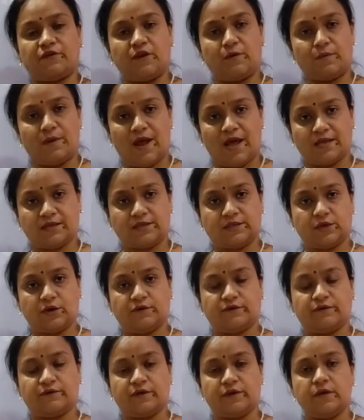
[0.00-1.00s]
parts of
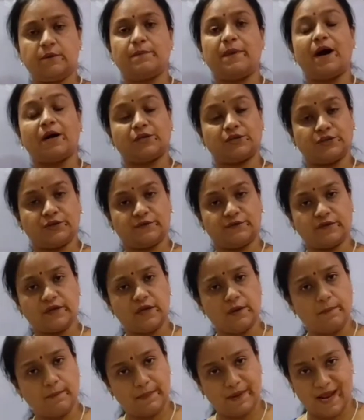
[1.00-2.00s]
the
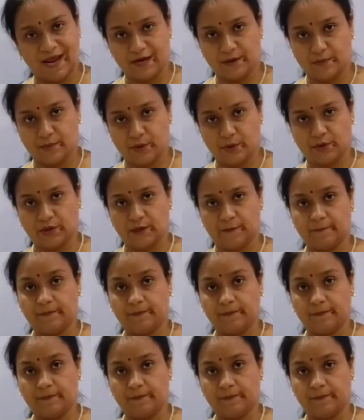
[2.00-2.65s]
plant body.